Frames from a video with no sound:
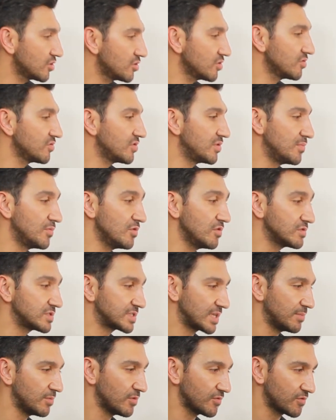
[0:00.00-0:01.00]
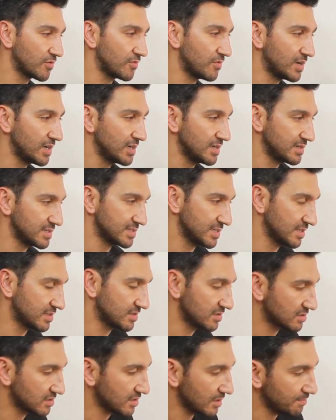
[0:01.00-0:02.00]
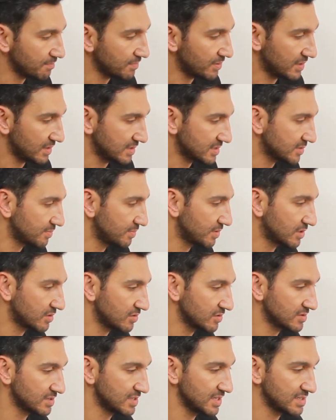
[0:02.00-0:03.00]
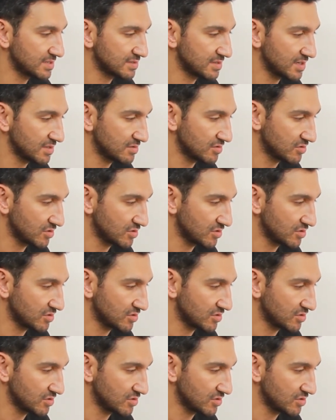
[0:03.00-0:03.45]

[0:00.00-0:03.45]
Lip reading: to remove some of the wires at the top parts because they started